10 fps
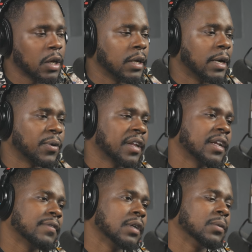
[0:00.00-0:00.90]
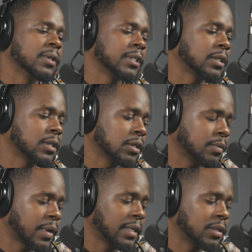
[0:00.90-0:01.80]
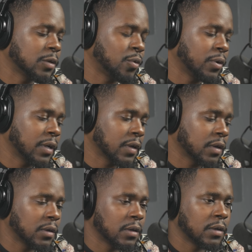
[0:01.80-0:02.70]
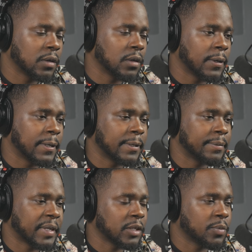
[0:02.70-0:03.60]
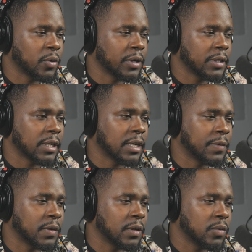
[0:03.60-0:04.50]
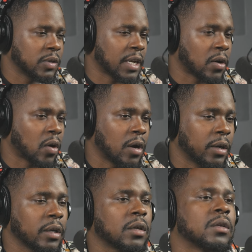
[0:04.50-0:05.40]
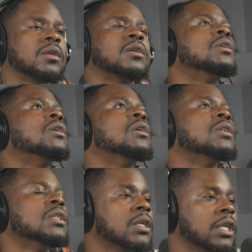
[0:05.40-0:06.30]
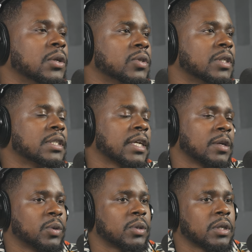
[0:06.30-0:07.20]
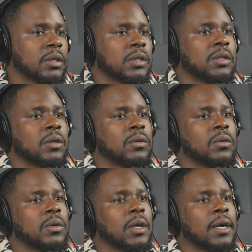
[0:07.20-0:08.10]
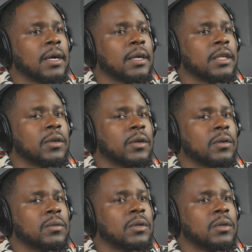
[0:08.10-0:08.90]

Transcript: Now, we didn't have a good relationship at this point. Um, at this point in time, he, he was an alcoholic, he was disabled, so, uh, you know,